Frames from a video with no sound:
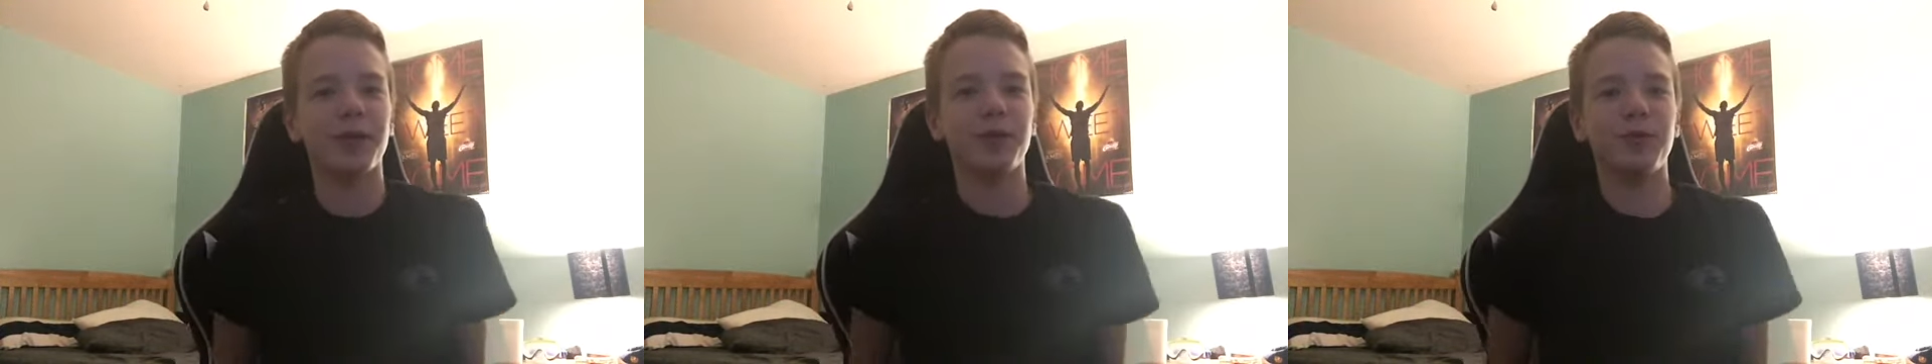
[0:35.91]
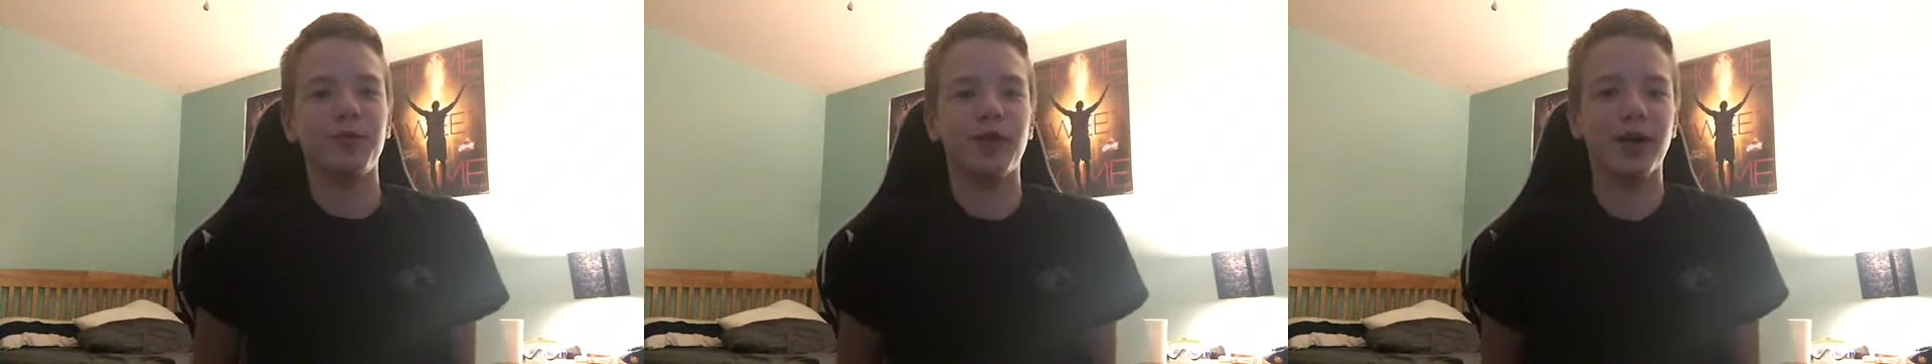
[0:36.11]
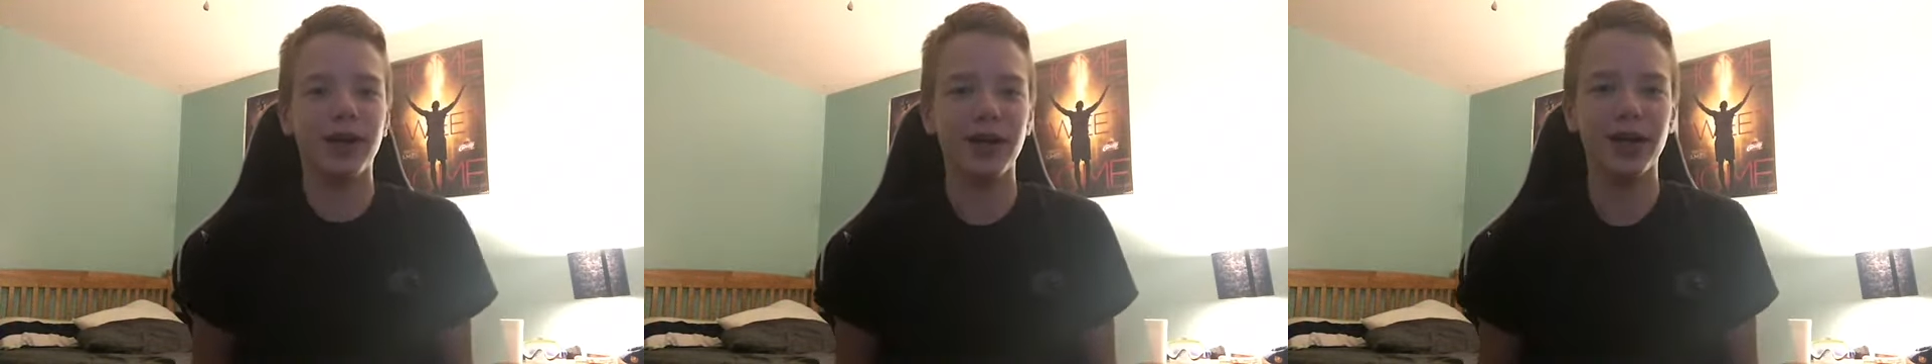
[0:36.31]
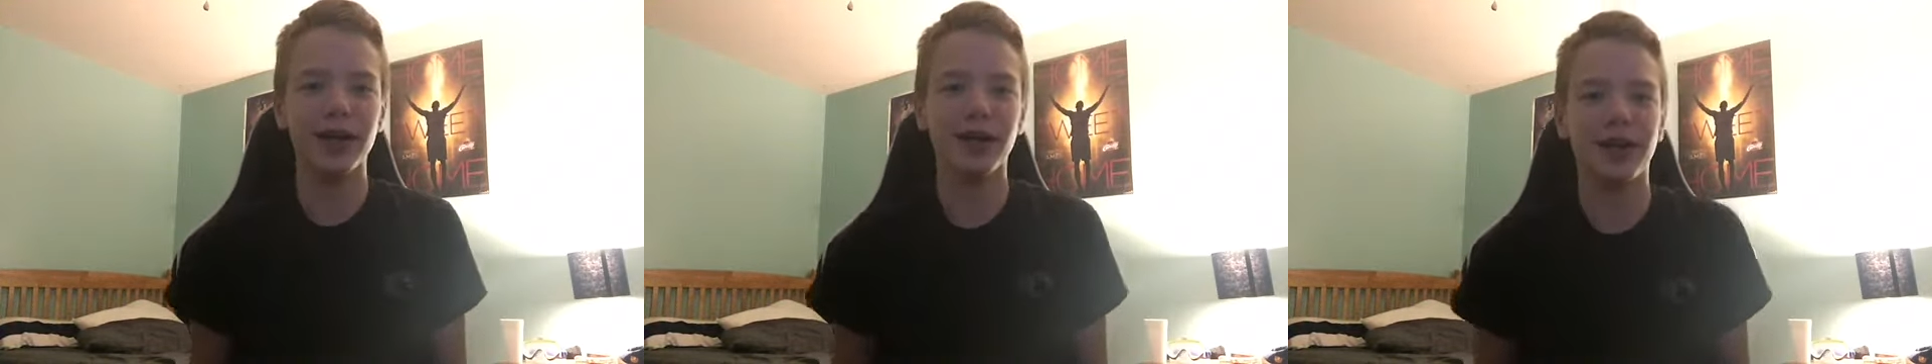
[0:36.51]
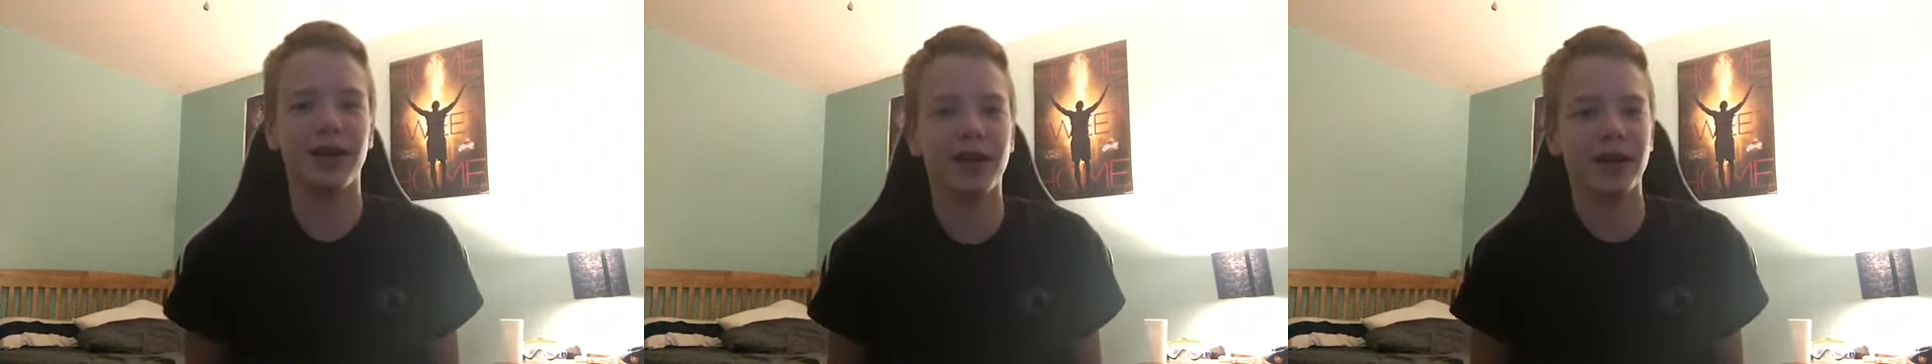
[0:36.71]
But
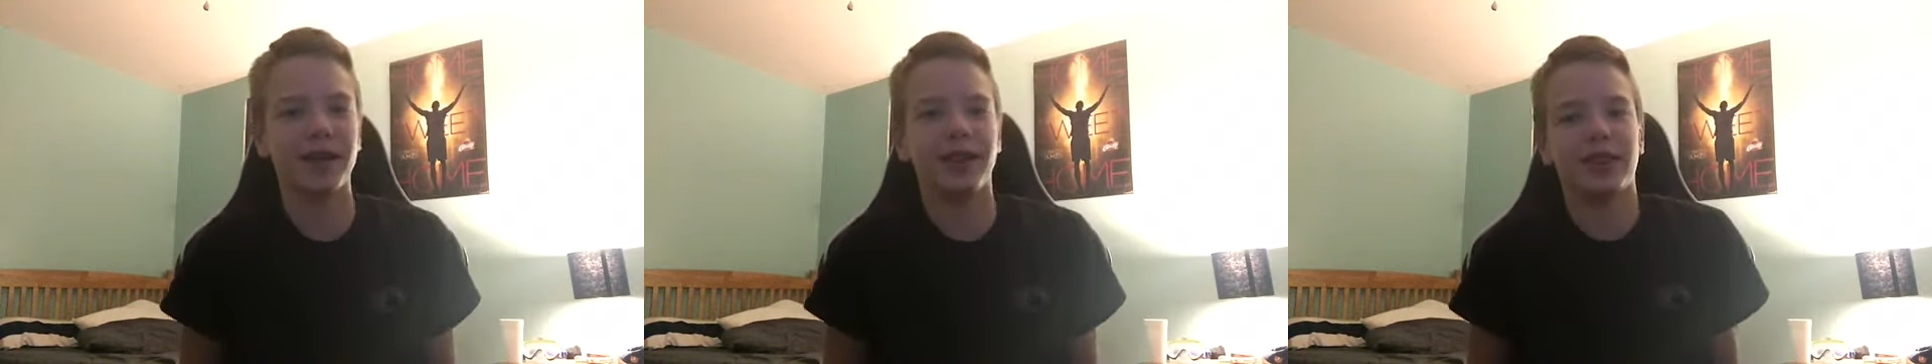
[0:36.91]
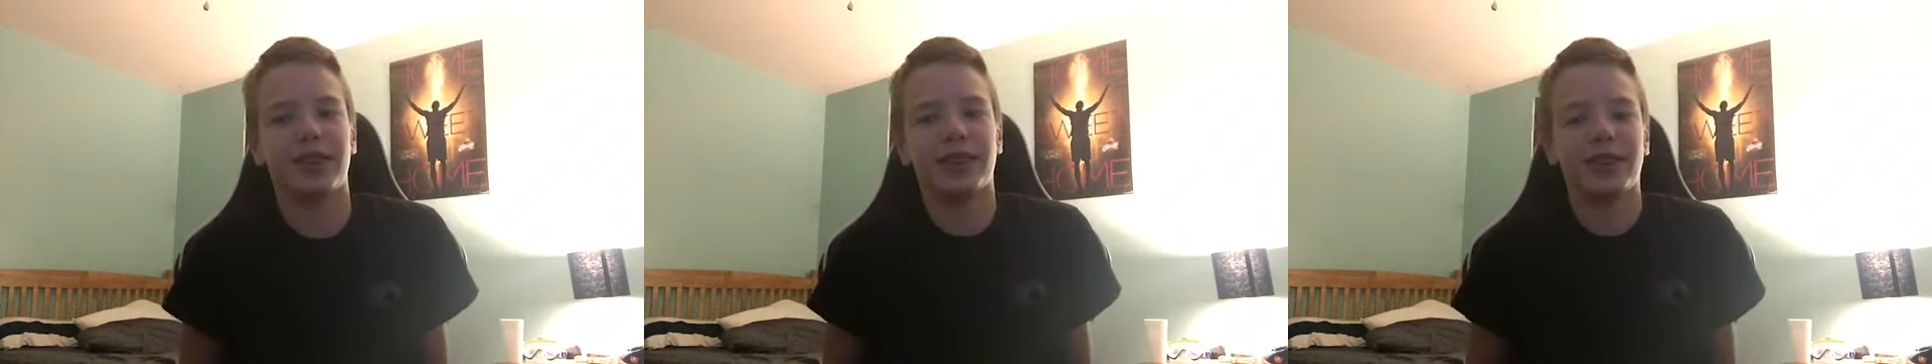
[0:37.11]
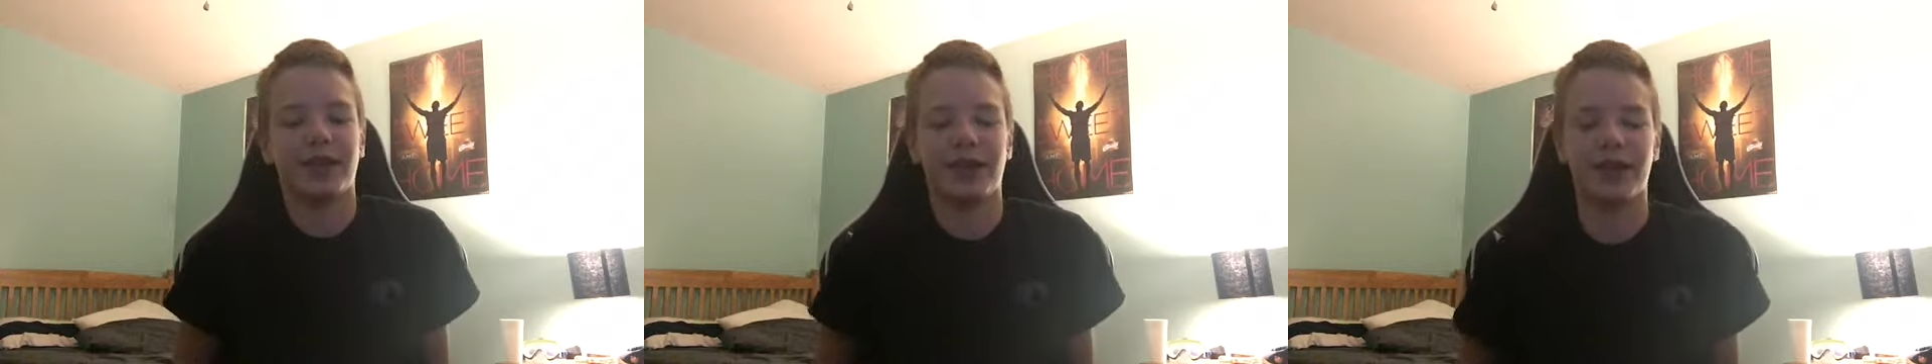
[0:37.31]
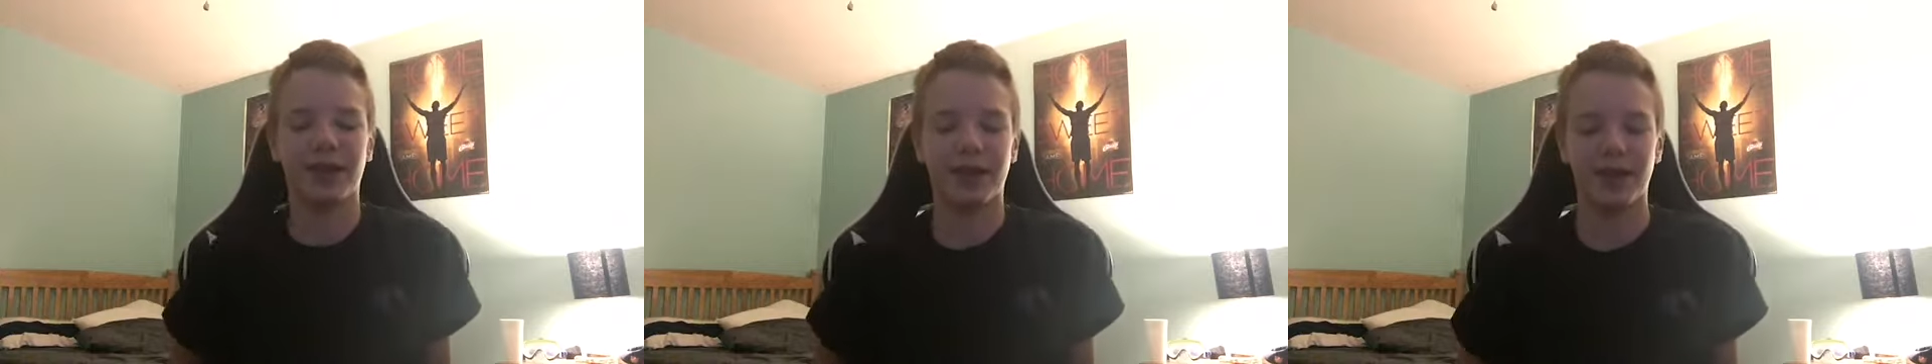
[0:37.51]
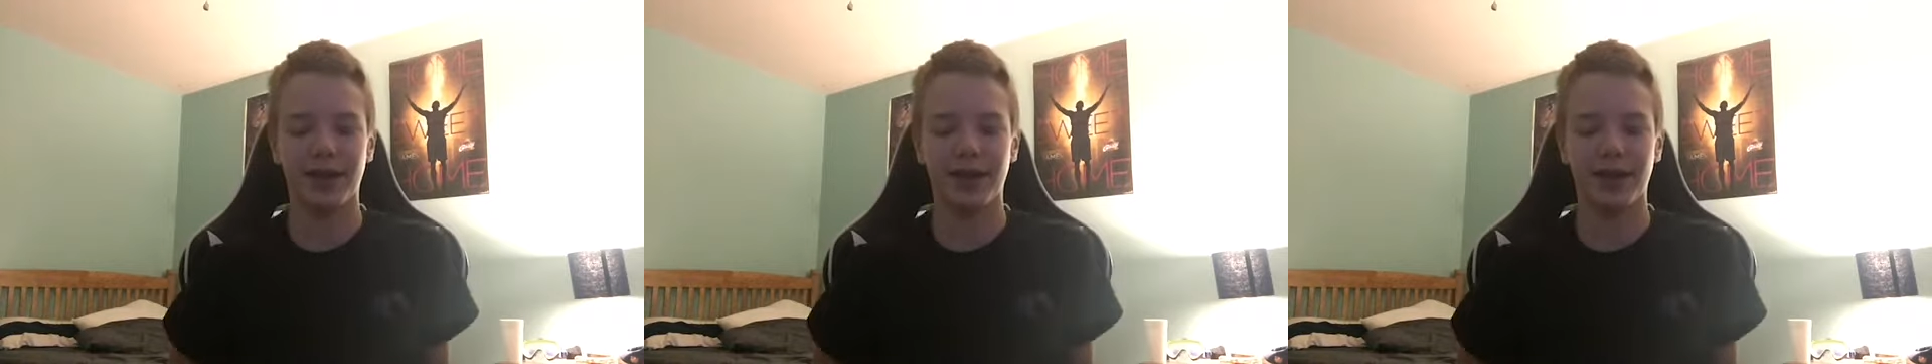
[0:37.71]
then